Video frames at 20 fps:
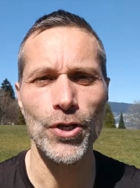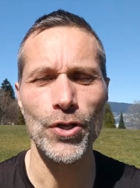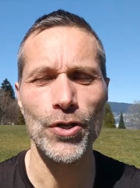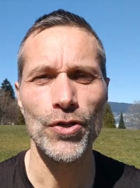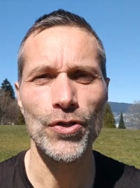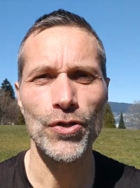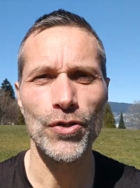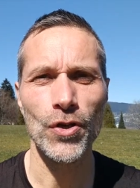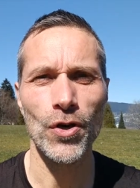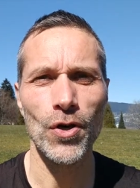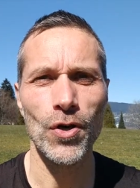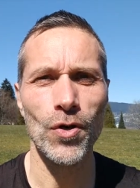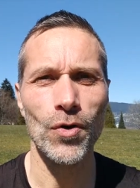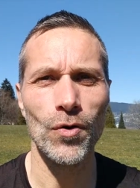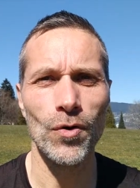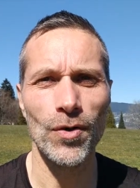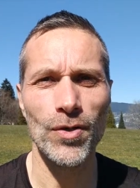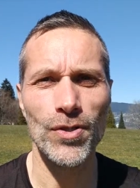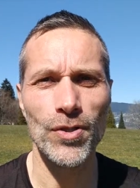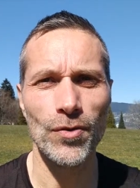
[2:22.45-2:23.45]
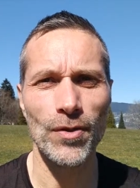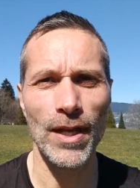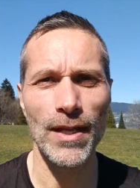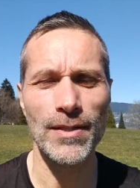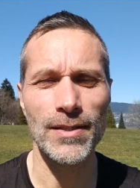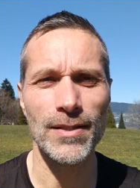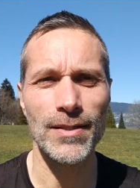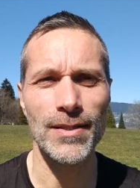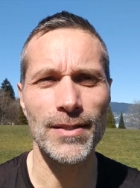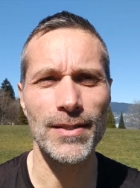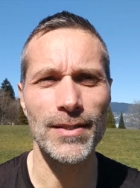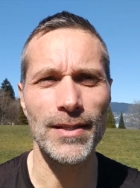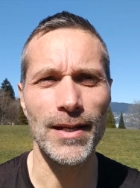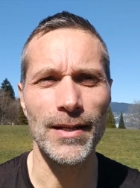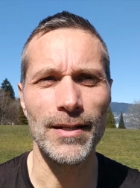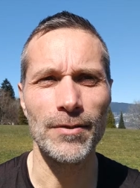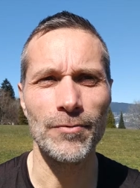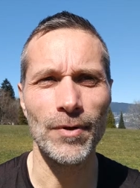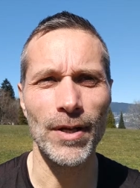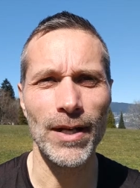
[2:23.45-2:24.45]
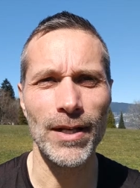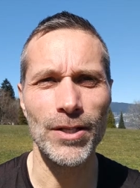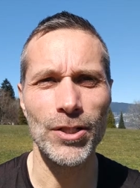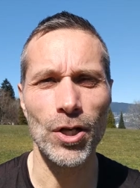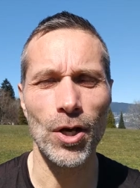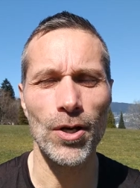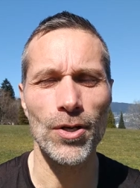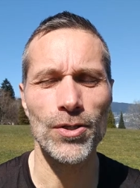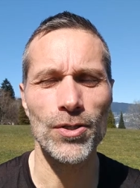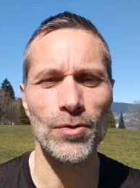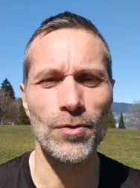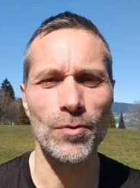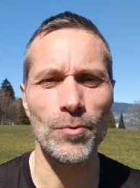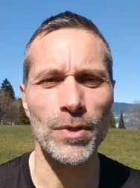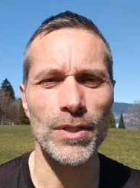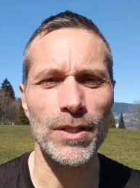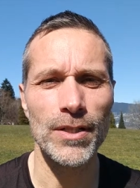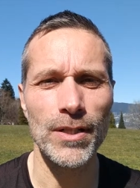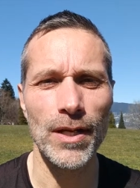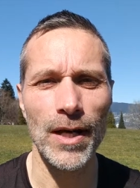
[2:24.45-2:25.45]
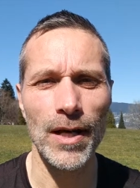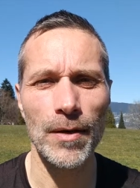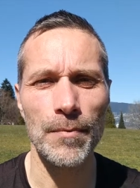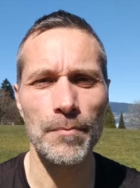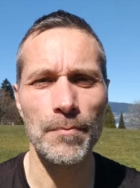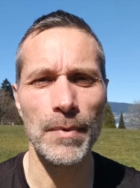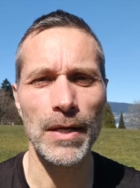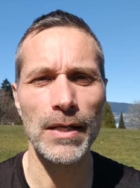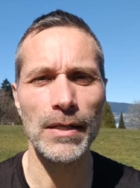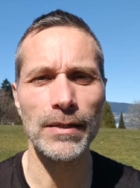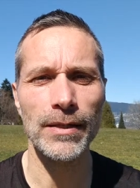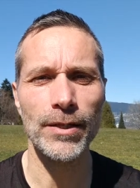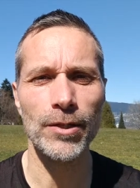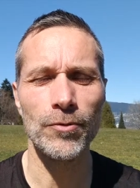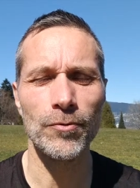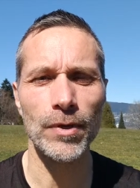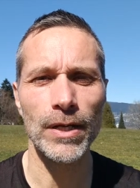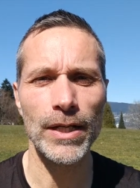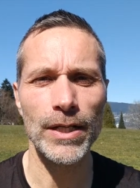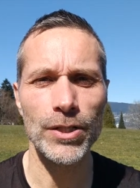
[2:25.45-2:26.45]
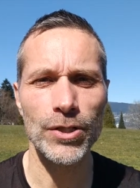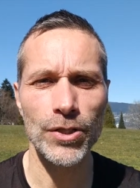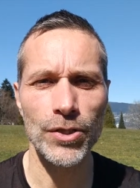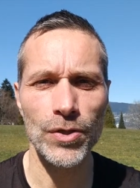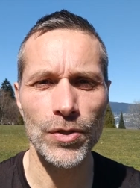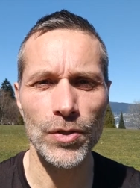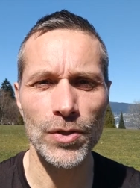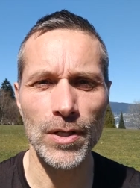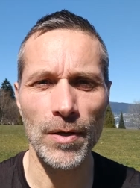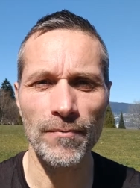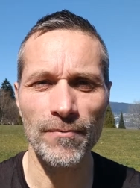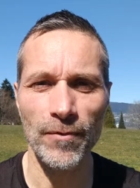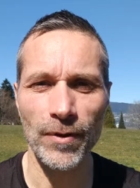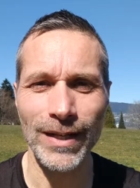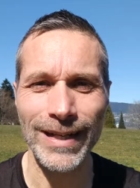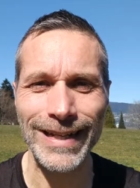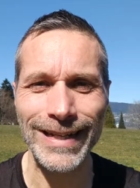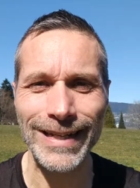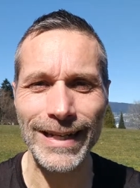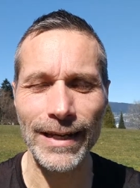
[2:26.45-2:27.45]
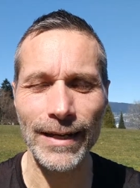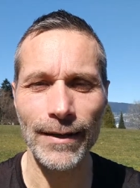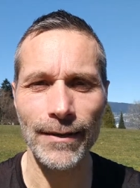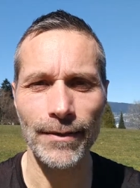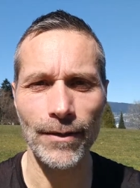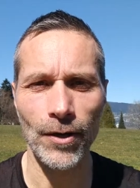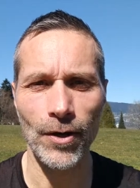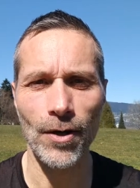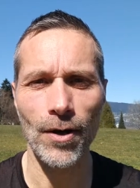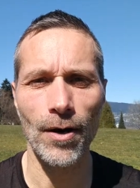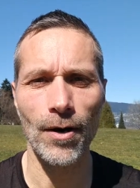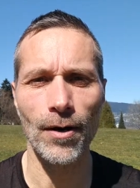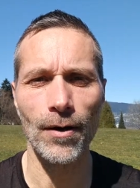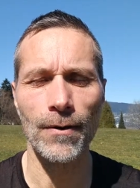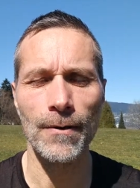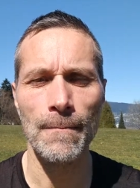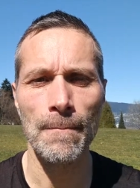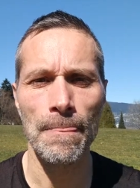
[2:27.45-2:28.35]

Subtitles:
So that's the stated range. Also in the wintertime, mainly your range is used up for heating the car.